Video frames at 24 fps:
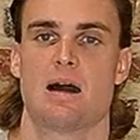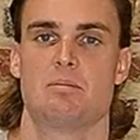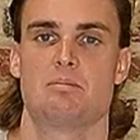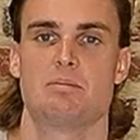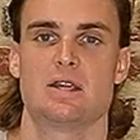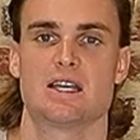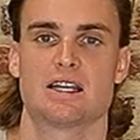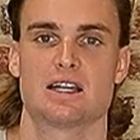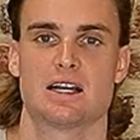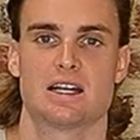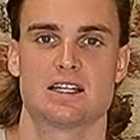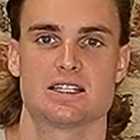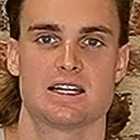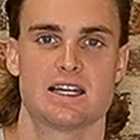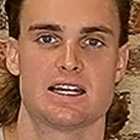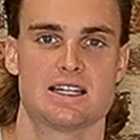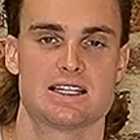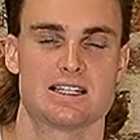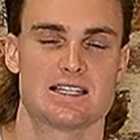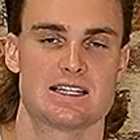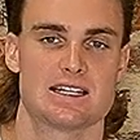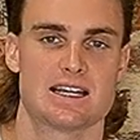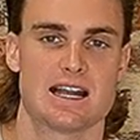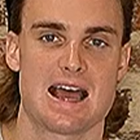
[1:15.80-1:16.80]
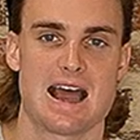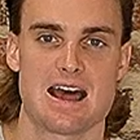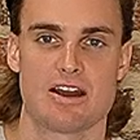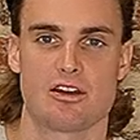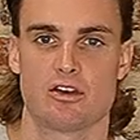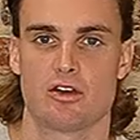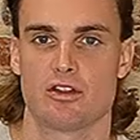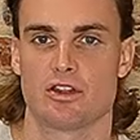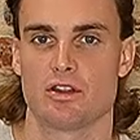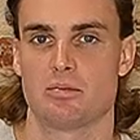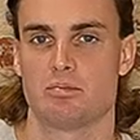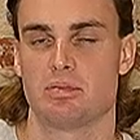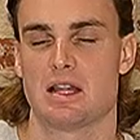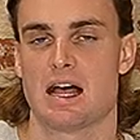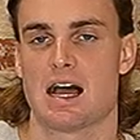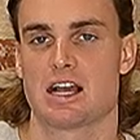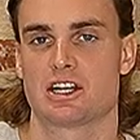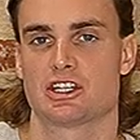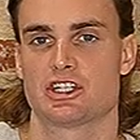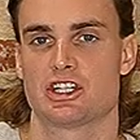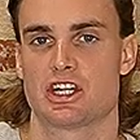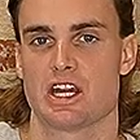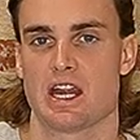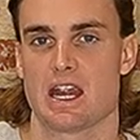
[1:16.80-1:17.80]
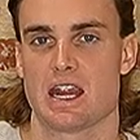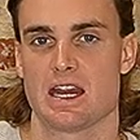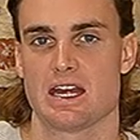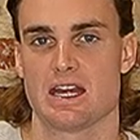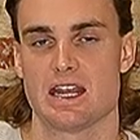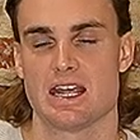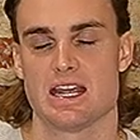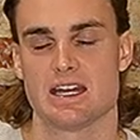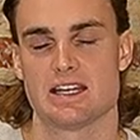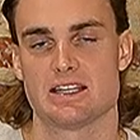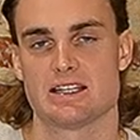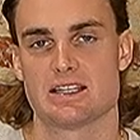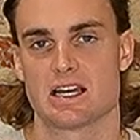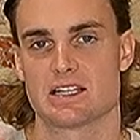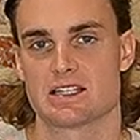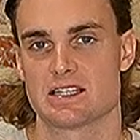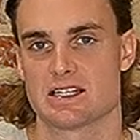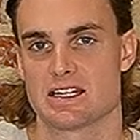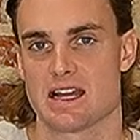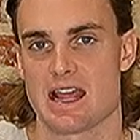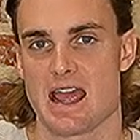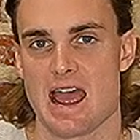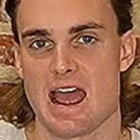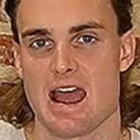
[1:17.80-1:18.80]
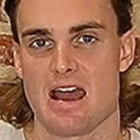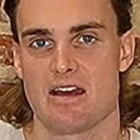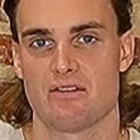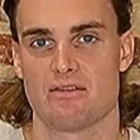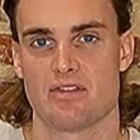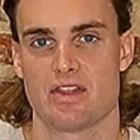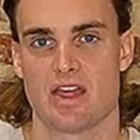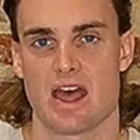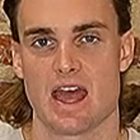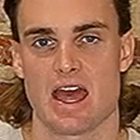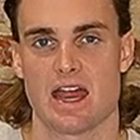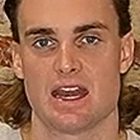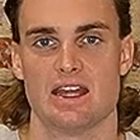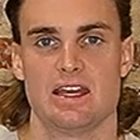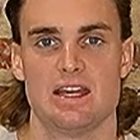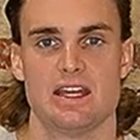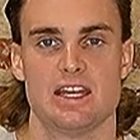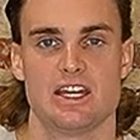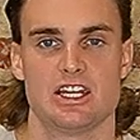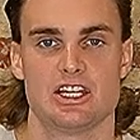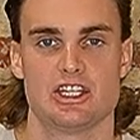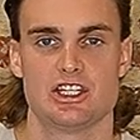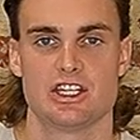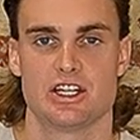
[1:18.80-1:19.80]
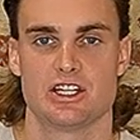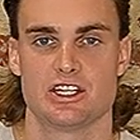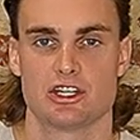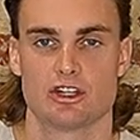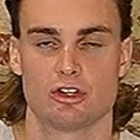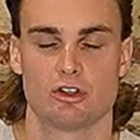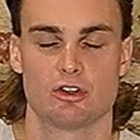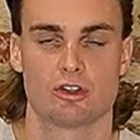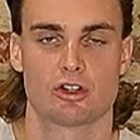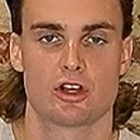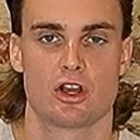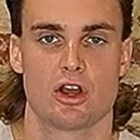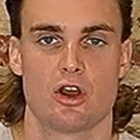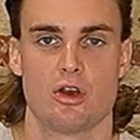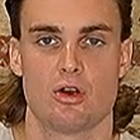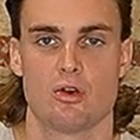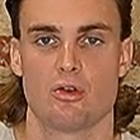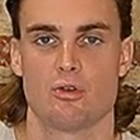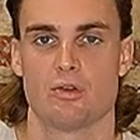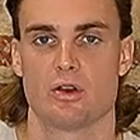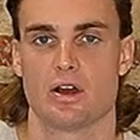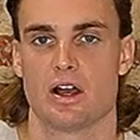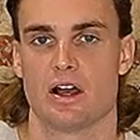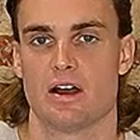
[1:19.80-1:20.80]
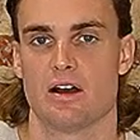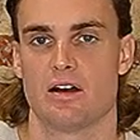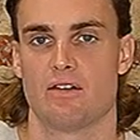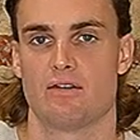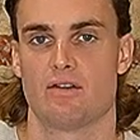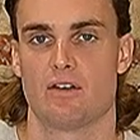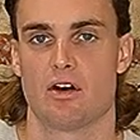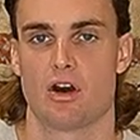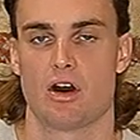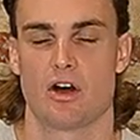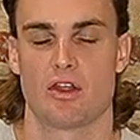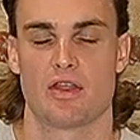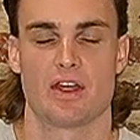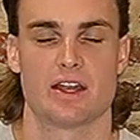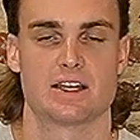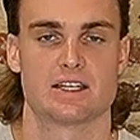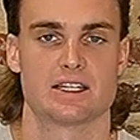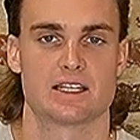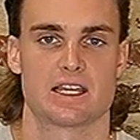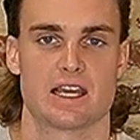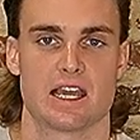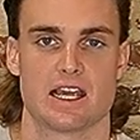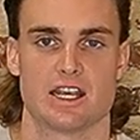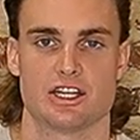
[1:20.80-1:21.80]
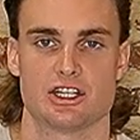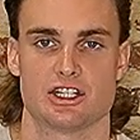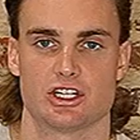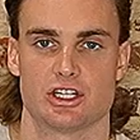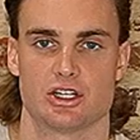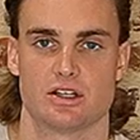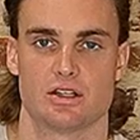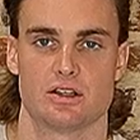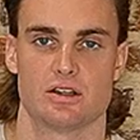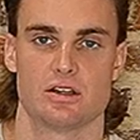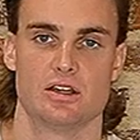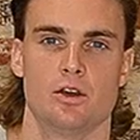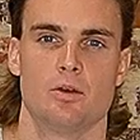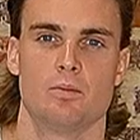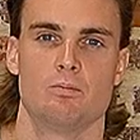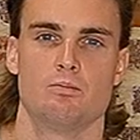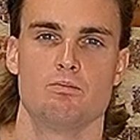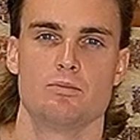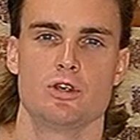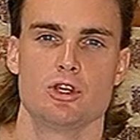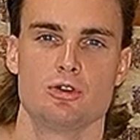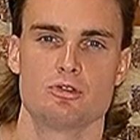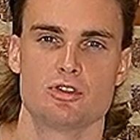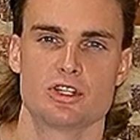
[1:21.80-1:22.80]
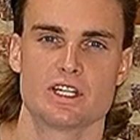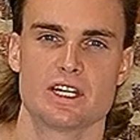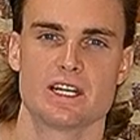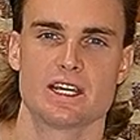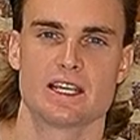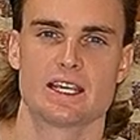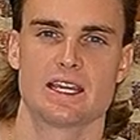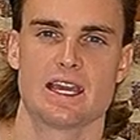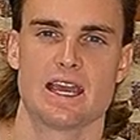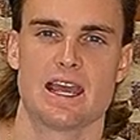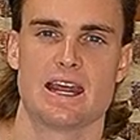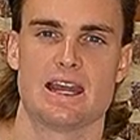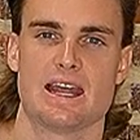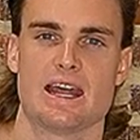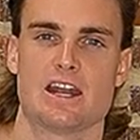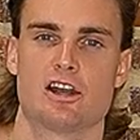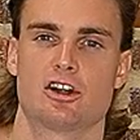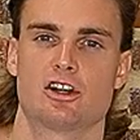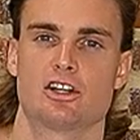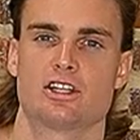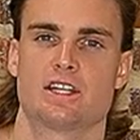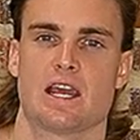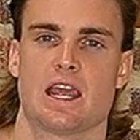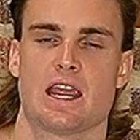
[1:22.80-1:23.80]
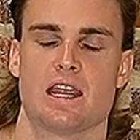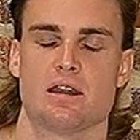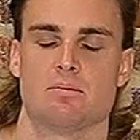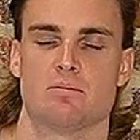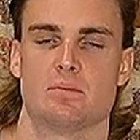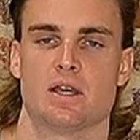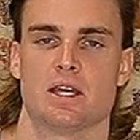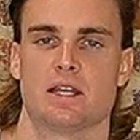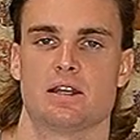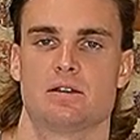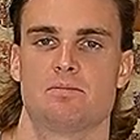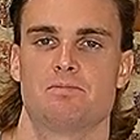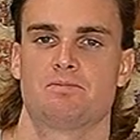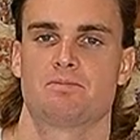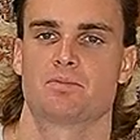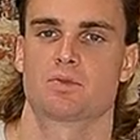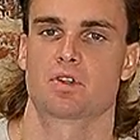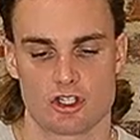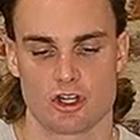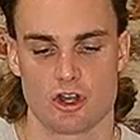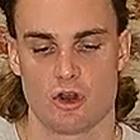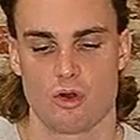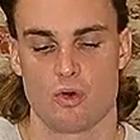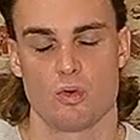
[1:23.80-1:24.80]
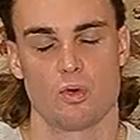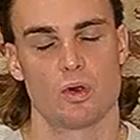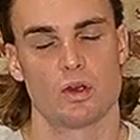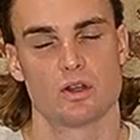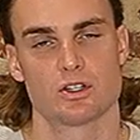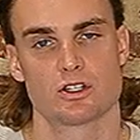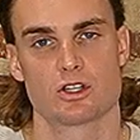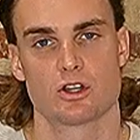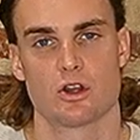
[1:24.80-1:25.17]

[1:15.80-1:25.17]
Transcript: because it is not on the blockchain. It doesn't have that digital code of authentication. Music and entertainment. So